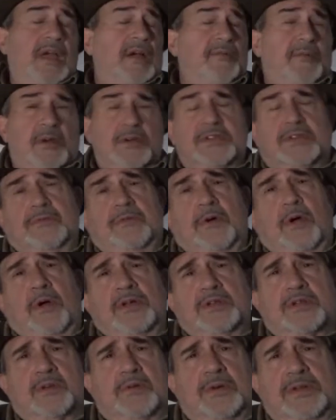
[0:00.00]
First of all,
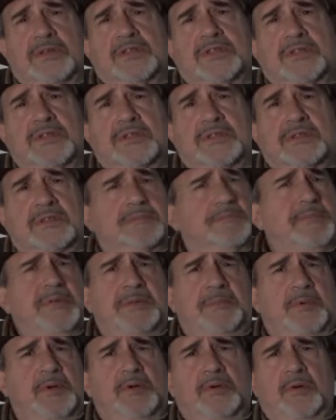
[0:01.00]
as Christians,
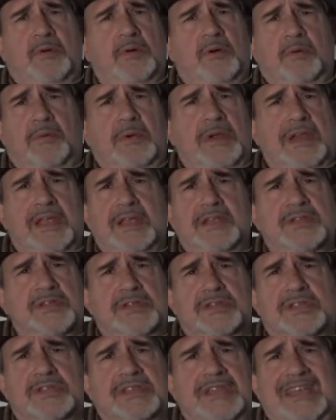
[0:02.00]
people who are
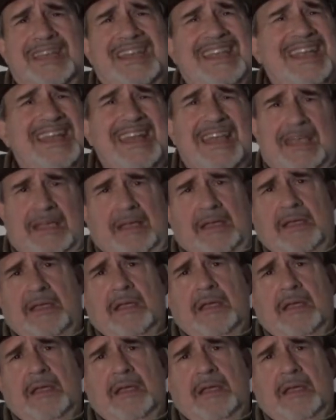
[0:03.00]
religious in any